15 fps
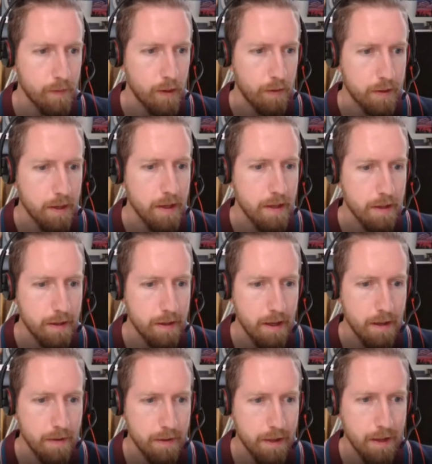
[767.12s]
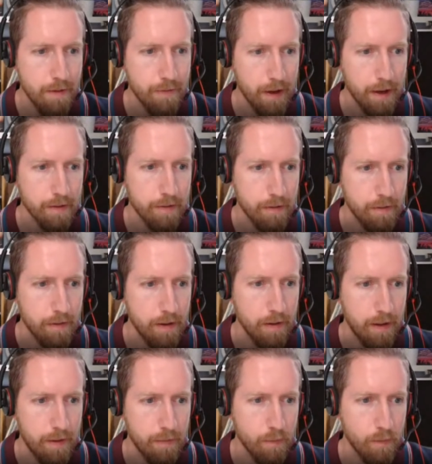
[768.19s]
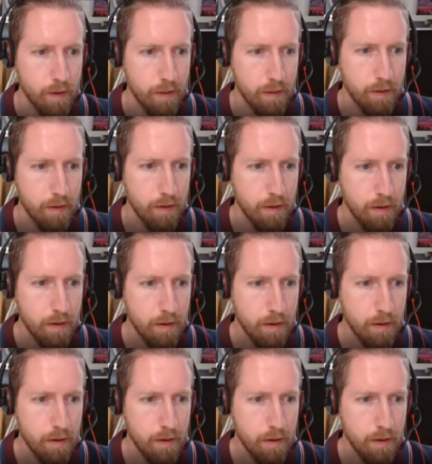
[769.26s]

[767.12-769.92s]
key factor really in the,